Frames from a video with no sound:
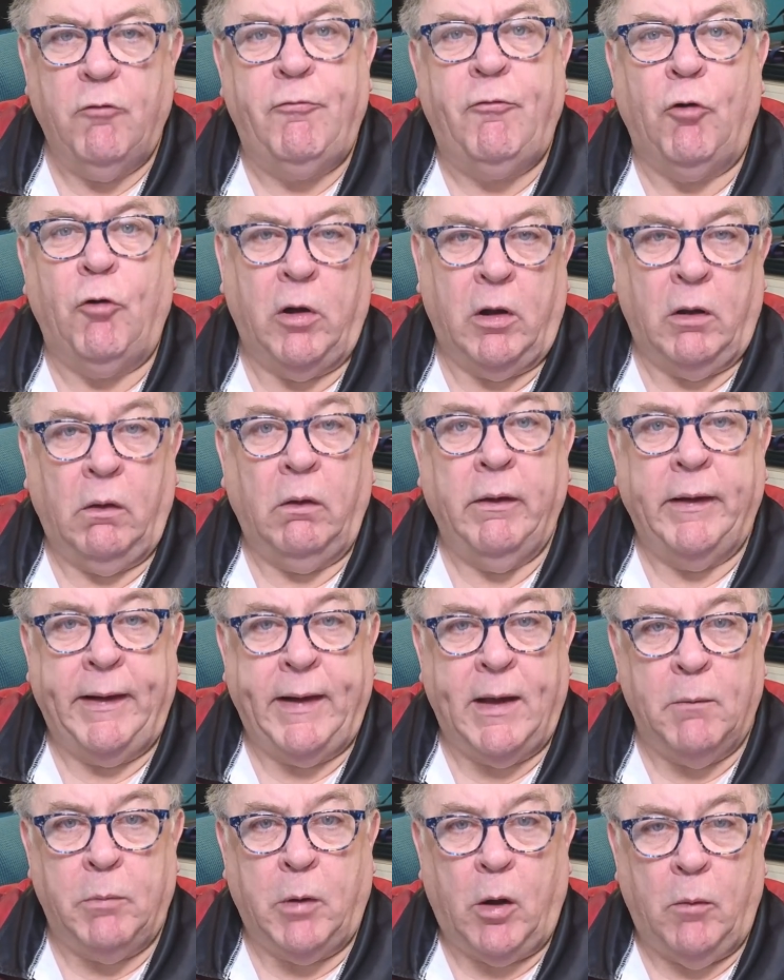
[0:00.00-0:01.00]
foil
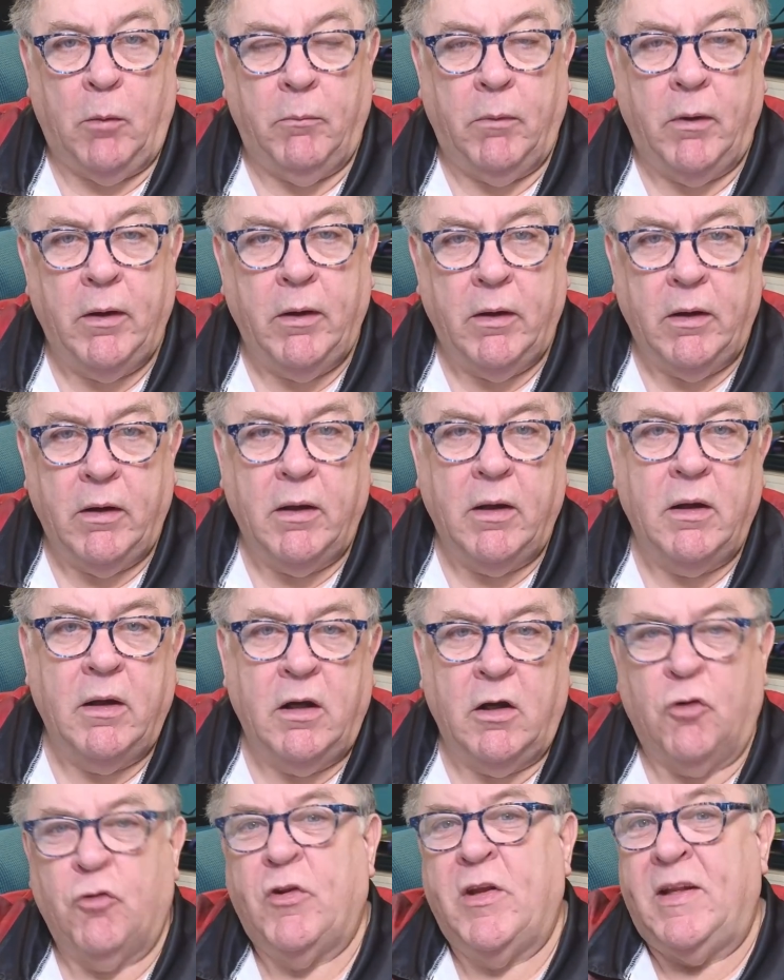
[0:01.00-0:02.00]
in the bottom
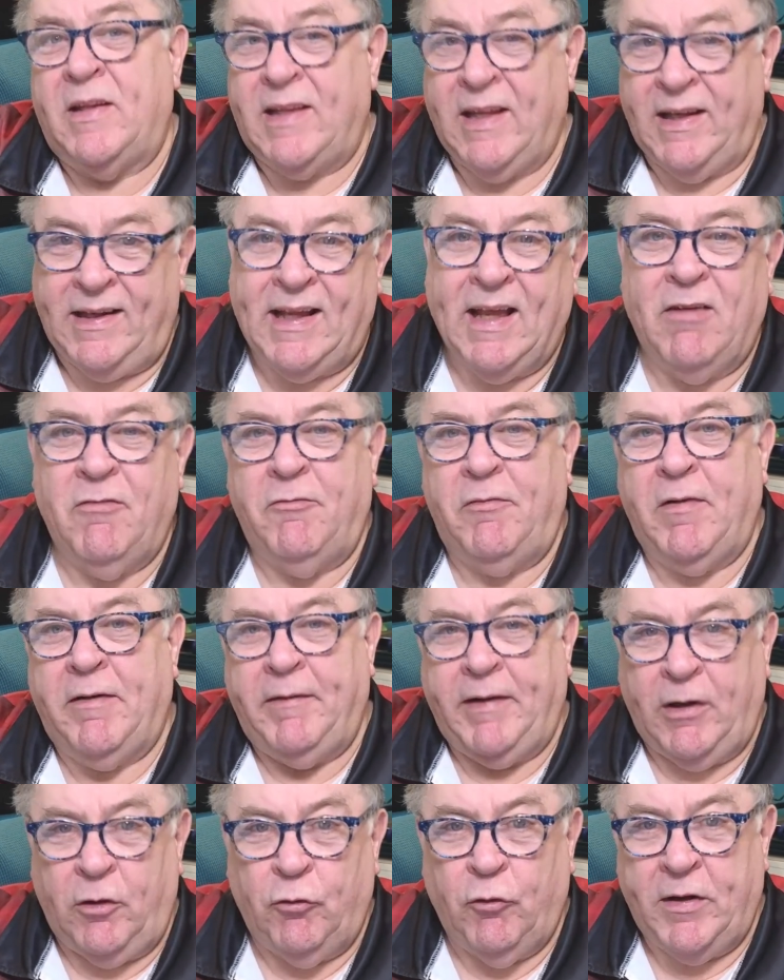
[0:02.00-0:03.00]
because it did get
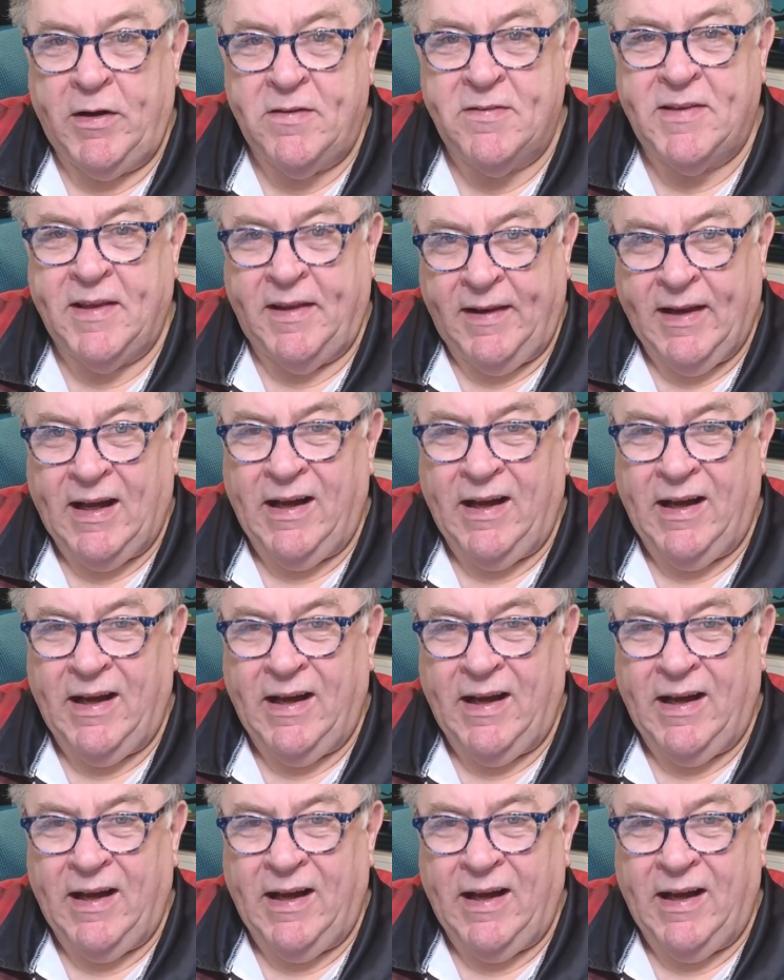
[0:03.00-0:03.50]
very greasy,